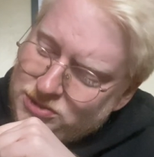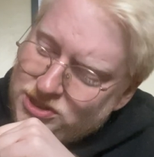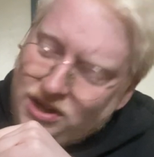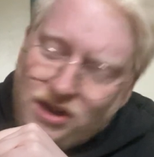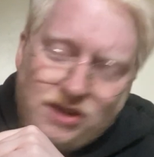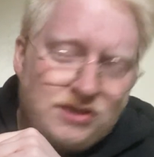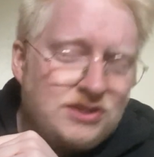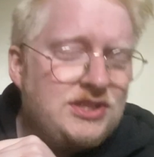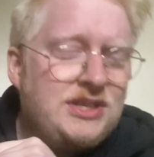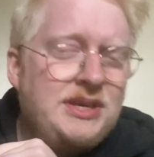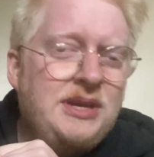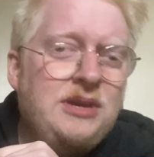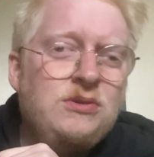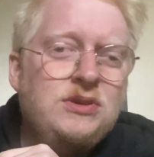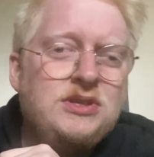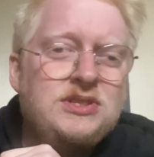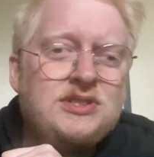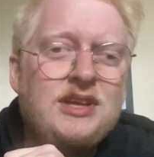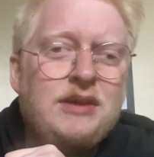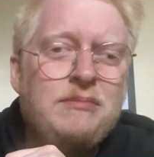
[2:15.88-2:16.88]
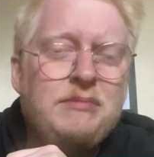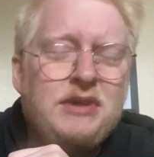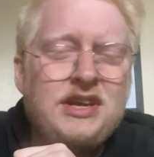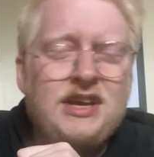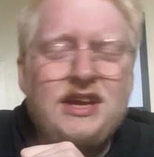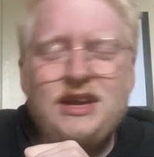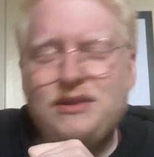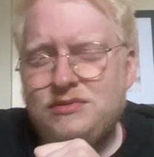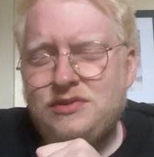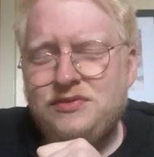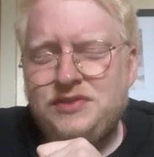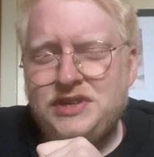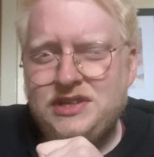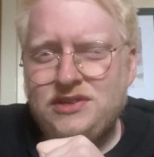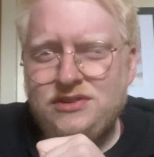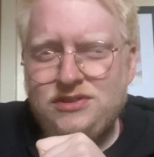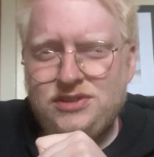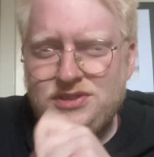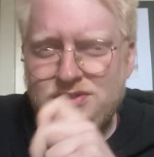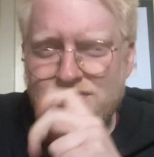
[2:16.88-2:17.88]
dark secrets that might get
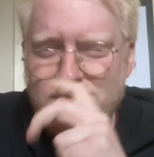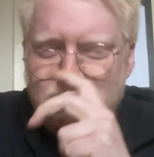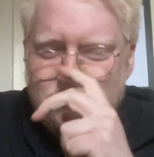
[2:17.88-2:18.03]
revealed.